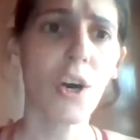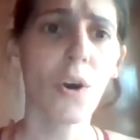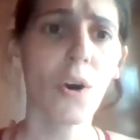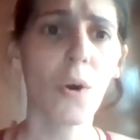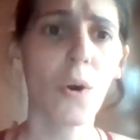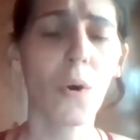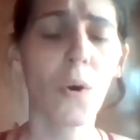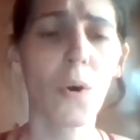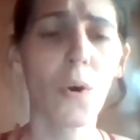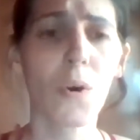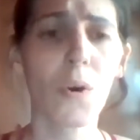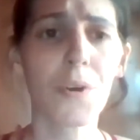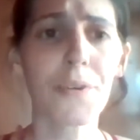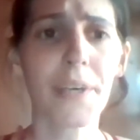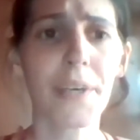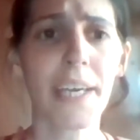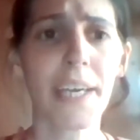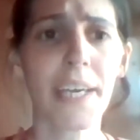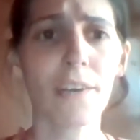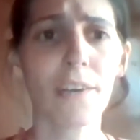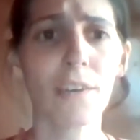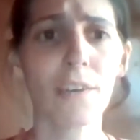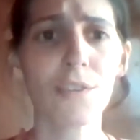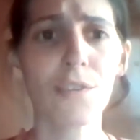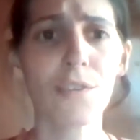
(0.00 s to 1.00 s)
or you
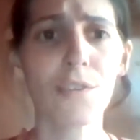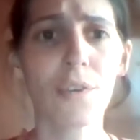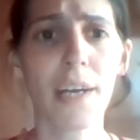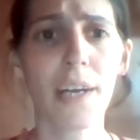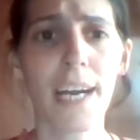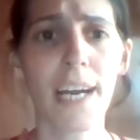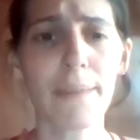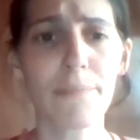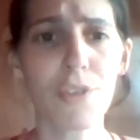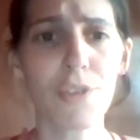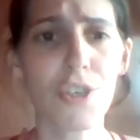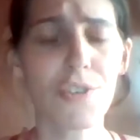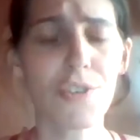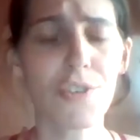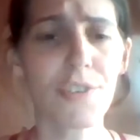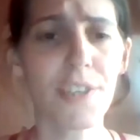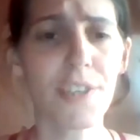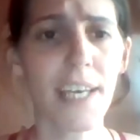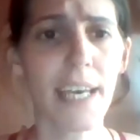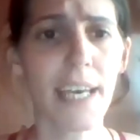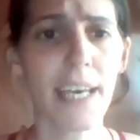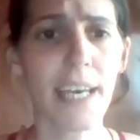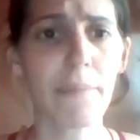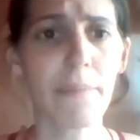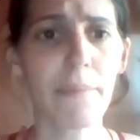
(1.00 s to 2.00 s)
can also capture
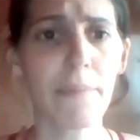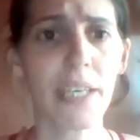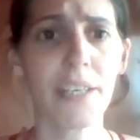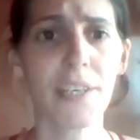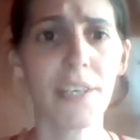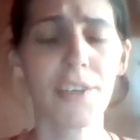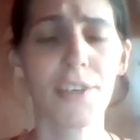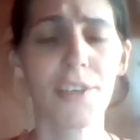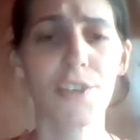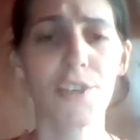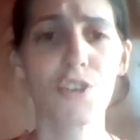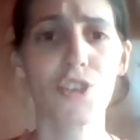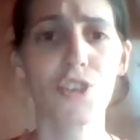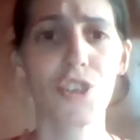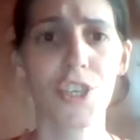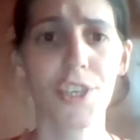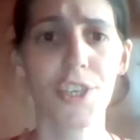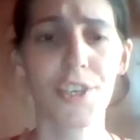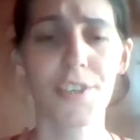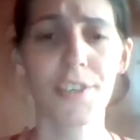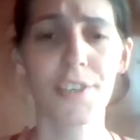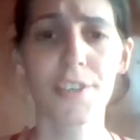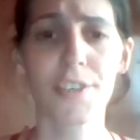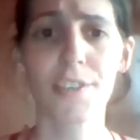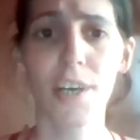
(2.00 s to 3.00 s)
them in a
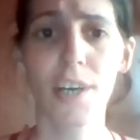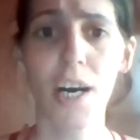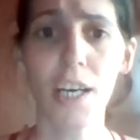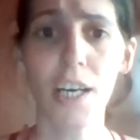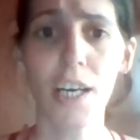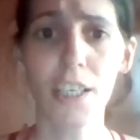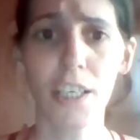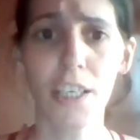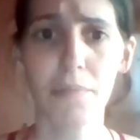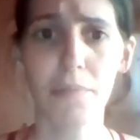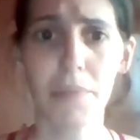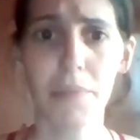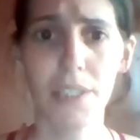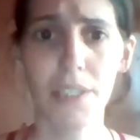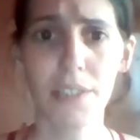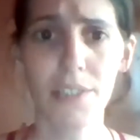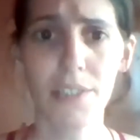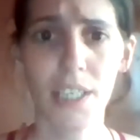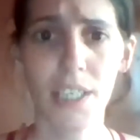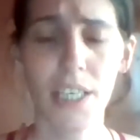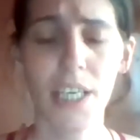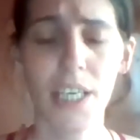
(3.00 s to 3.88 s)
shared document